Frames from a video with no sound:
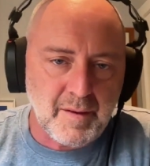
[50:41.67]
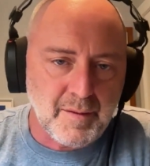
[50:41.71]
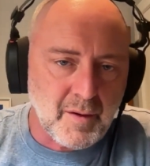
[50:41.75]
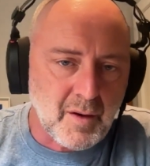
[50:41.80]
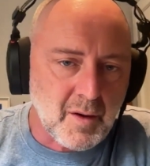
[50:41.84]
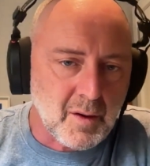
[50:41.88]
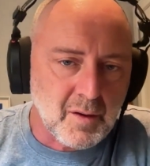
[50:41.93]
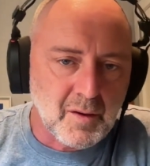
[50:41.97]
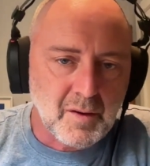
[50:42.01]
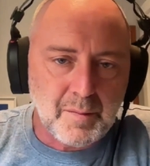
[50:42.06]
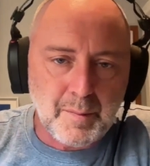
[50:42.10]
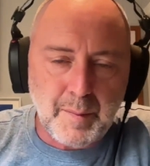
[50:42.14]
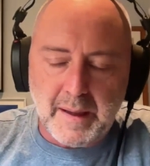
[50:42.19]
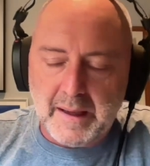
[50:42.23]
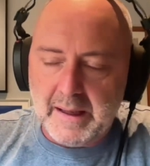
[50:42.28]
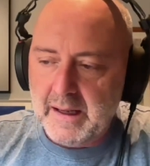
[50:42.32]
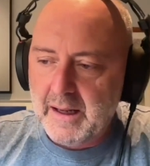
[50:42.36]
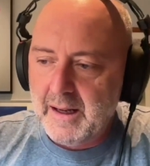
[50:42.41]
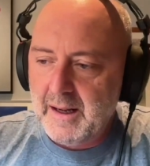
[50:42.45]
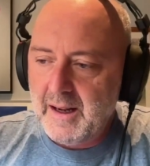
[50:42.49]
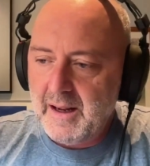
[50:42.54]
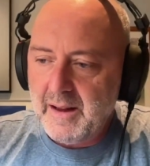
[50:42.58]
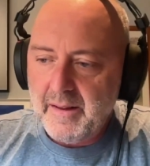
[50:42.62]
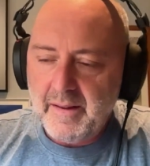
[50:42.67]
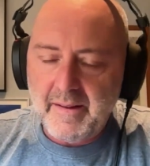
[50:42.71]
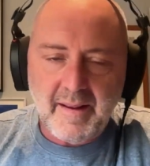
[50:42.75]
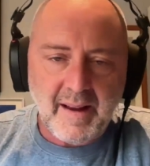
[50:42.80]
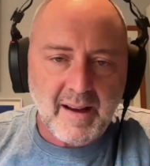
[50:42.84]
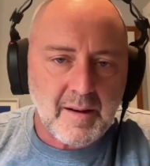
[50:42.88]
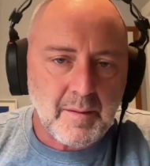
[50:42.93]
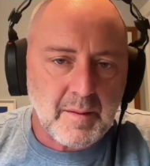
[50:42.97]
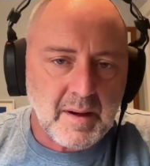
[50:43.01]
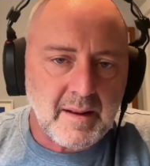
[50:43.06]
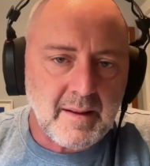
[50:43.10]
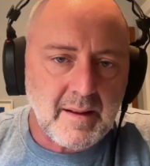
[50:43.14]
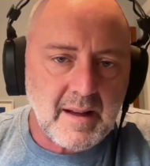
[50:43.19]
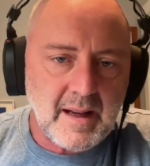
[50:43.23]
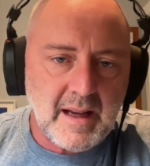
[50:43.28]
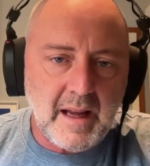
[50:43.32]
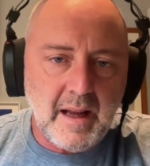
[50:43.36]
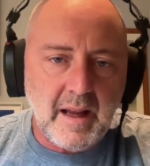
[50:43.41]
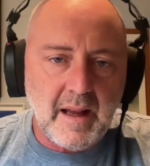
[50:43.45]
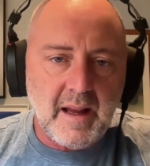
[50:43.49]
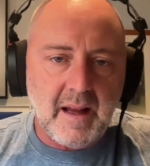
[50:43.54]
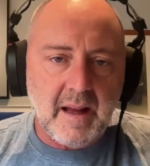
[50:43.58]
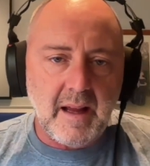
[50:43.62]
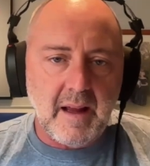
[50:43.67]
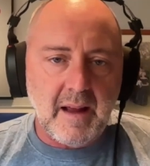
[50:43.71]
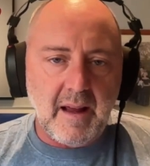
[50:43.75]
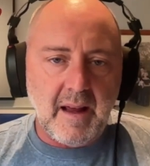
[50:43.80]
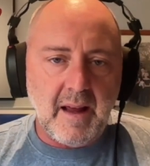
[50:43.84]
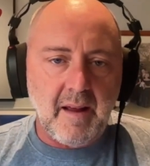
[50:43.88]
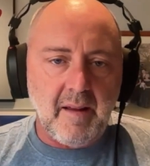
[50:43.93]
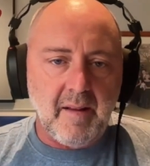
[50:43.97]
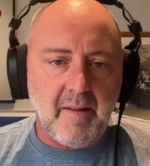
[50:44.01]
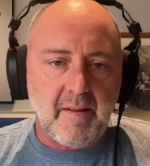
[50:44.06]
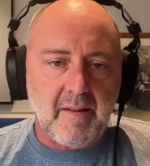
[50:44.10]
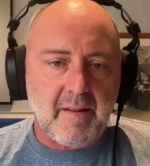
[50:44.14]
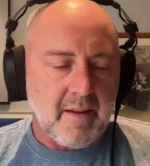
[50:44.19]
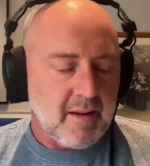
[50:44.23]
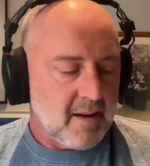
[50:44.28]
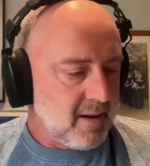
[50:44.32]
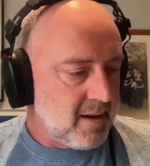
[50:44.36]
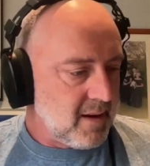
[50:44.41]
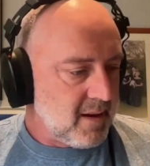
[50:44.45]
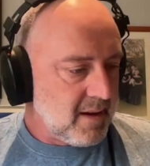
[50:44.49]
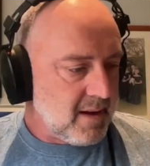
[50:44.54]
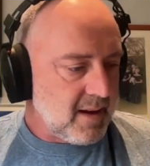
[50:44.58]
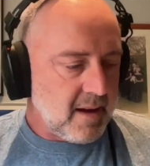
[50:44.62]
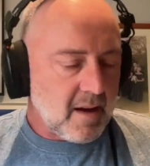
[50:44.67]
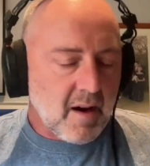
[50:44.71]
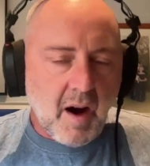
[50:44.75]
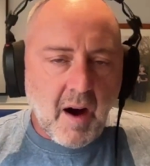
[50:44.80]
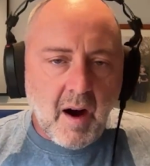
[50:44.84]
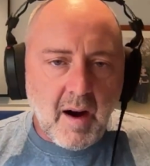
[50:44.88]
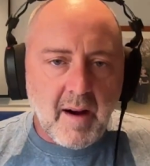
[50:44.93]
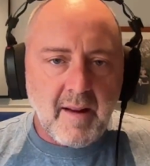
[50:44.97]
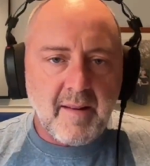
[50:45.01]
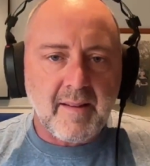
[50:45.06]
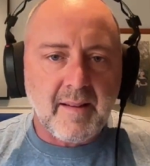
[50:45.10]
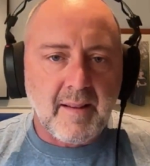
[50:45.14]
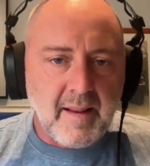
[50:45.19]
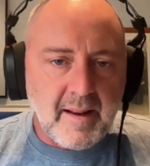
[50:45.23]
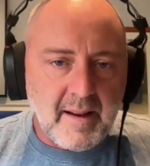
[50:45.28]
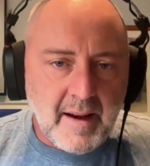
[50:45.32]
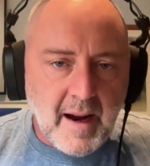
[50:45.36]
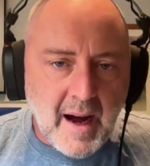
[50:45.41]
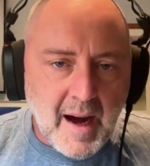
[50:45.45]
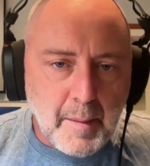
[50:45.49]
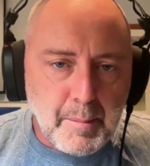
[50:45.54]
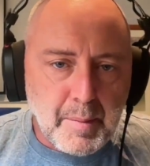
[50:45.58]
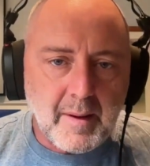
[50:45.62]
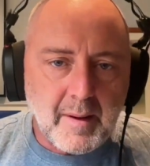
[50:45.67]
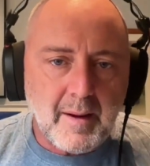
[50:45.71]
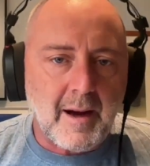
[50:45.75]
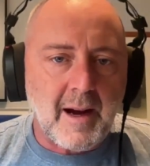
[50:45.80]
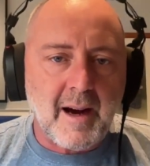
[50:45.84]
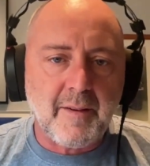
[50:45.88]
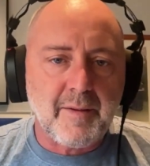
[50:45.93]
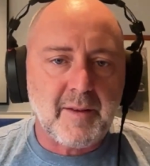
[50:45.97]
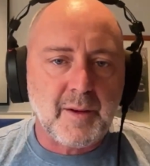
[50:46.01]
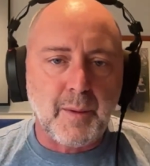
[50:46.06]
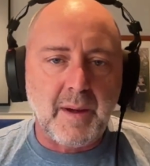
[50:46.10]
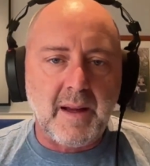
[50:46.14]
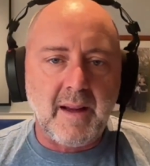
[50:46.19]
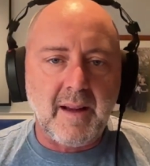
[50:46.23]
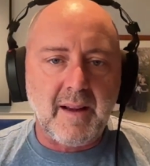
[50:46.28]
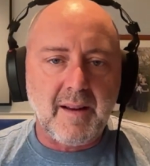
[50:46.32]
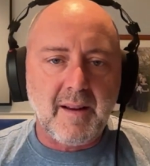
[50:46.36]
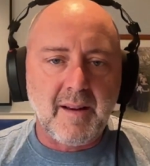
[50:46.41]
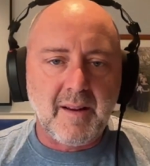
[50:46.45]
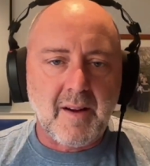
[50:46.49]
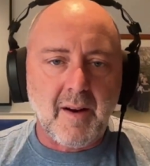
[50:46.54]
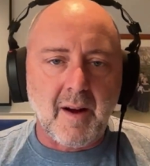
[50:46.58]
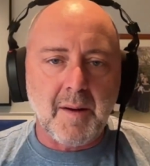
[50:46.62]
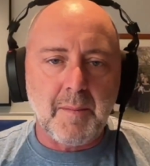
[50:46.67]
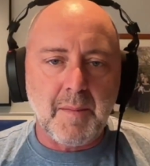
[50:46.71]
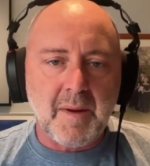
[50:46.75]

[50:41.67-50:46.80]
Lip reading: first of all. But second one, his eyes lit up after we